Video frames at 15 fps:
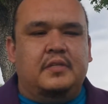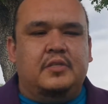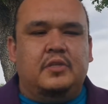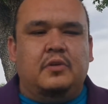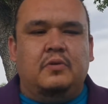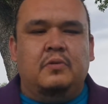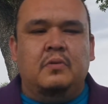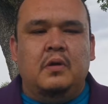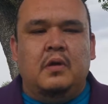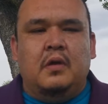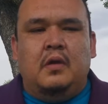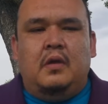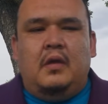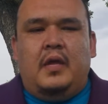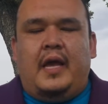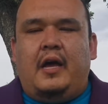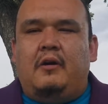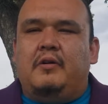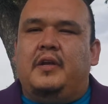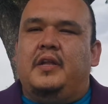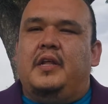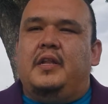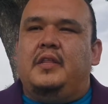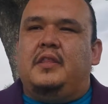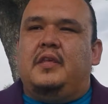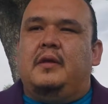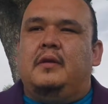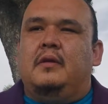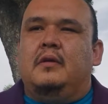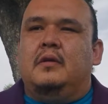So how can
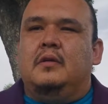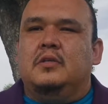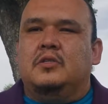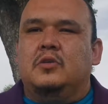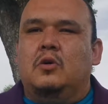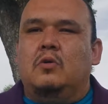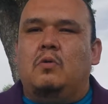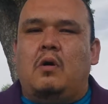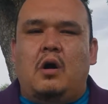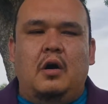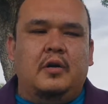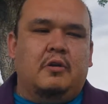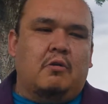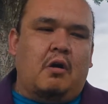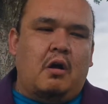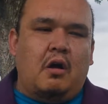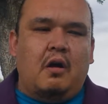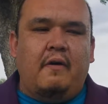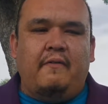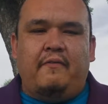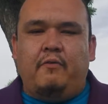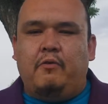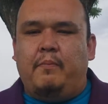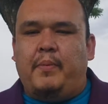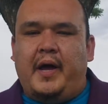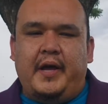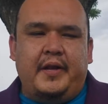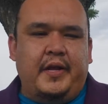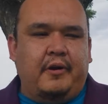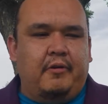anything so on or off or
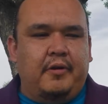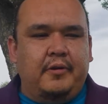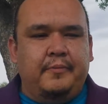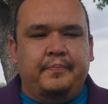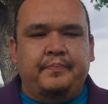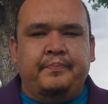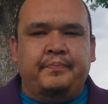binary